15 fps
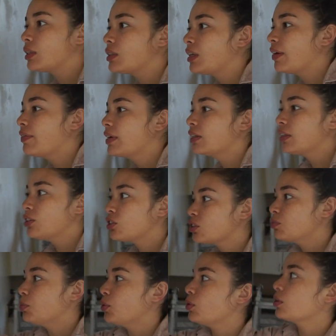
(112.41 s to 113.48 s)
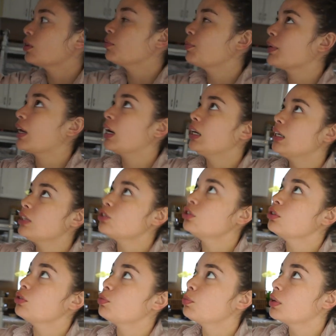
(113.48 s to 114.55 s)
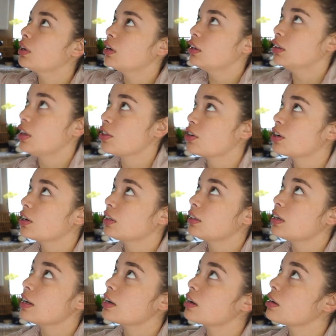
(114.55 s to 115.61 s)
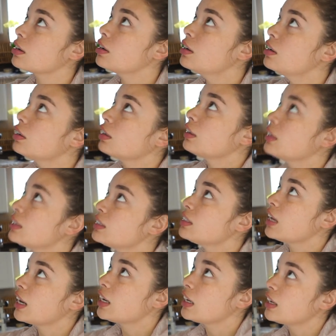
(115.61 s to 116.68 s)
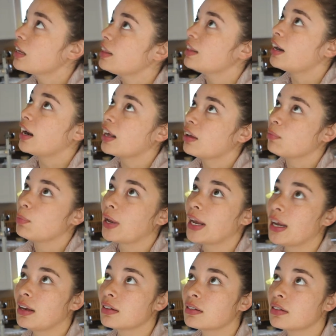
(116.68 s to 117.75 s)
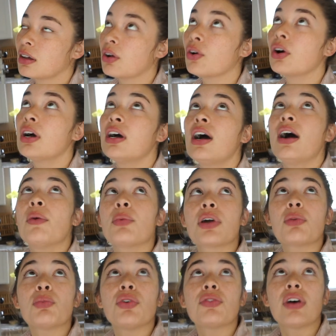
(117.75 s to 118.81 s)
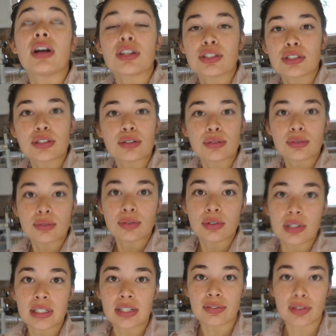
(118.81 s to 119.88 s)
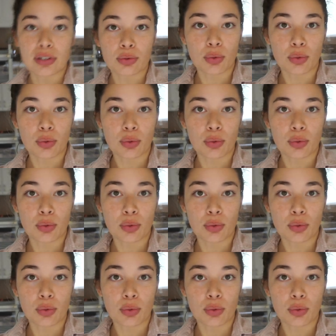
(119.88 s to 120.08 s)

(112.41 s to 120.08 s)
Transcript: It's definitely smoother, but I need to put on another layer and then sand it, and then I can paint. So I'm gonna move on to different